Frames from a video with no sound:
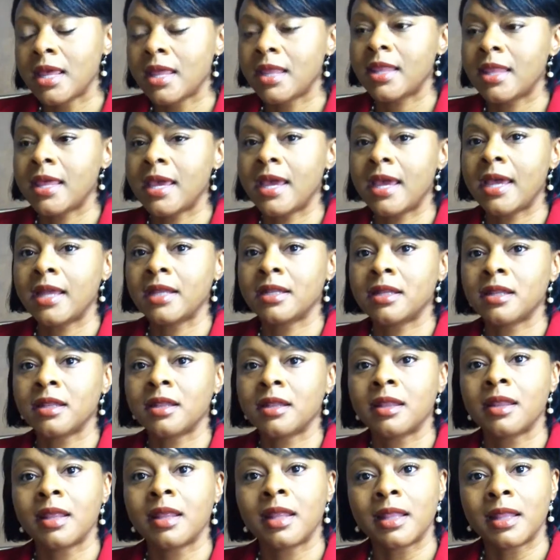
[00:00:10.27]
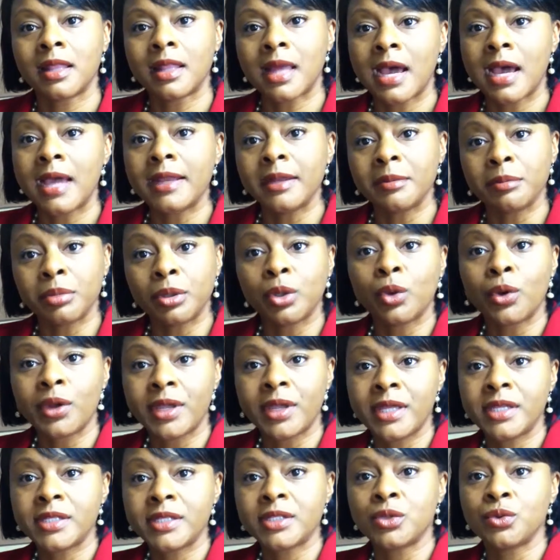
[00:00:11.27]
that the line
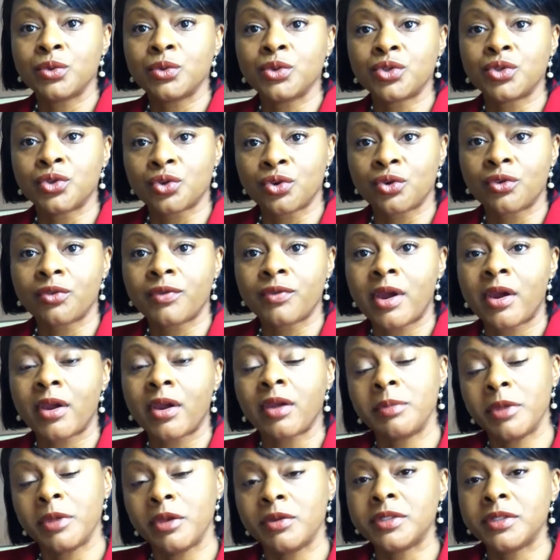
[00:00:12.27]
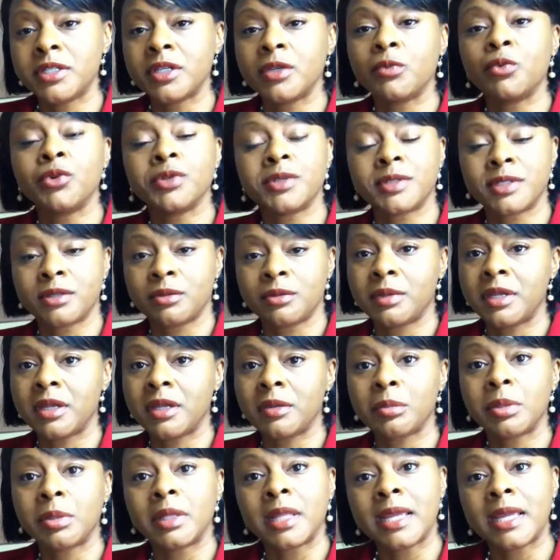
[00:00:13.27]
employees who serve our community will still be in
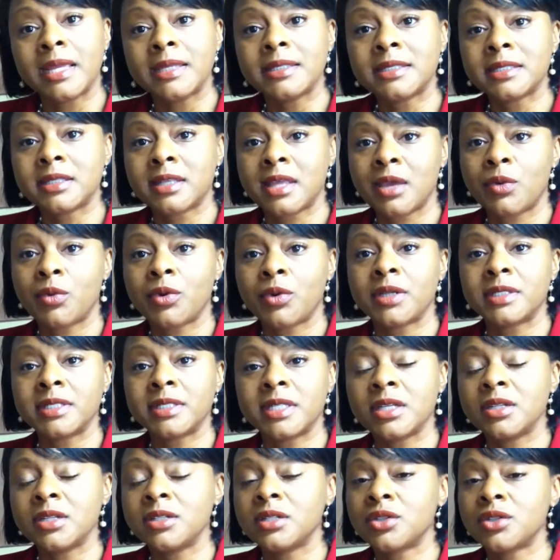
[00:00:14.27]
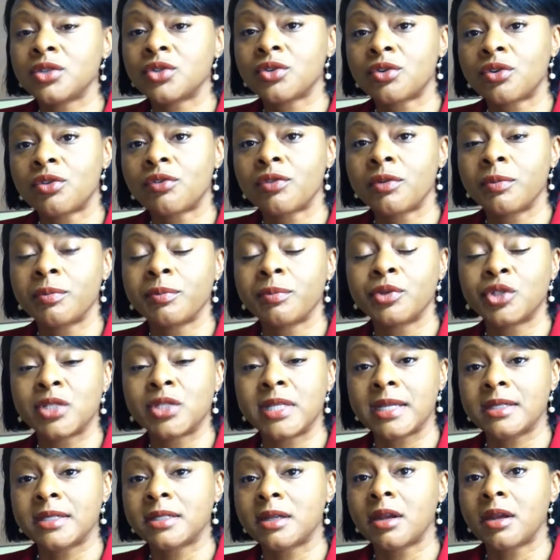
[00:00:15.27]
place. They will continue to serve and
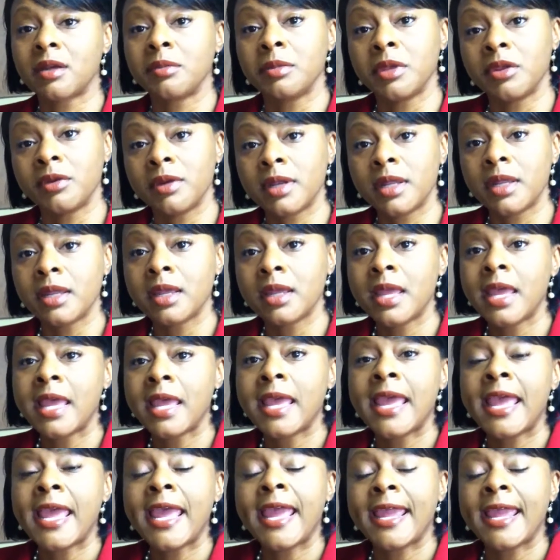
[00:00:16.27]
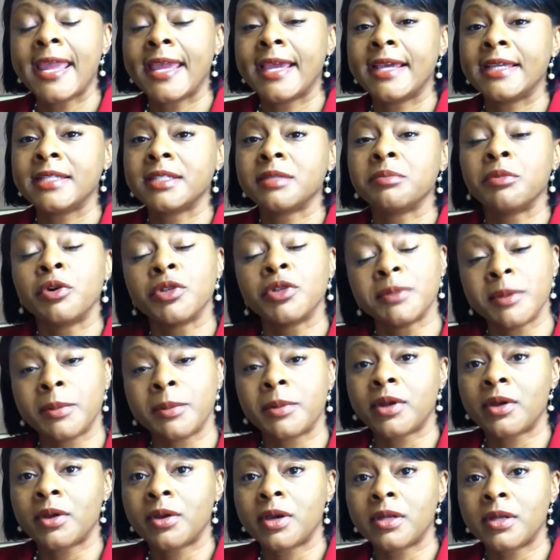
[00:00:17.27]
protect our community. And most people
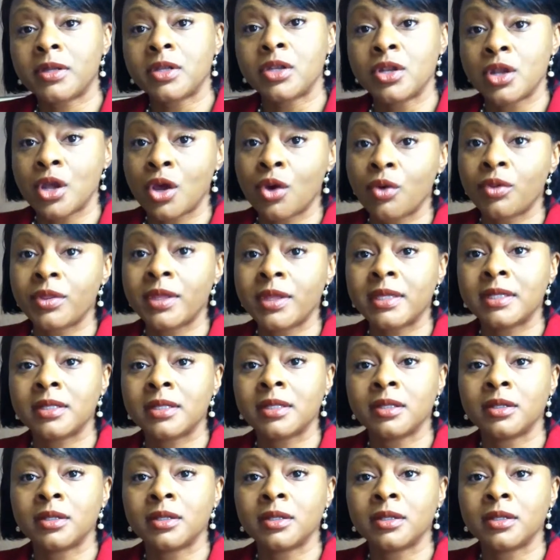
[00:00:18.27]
don't know that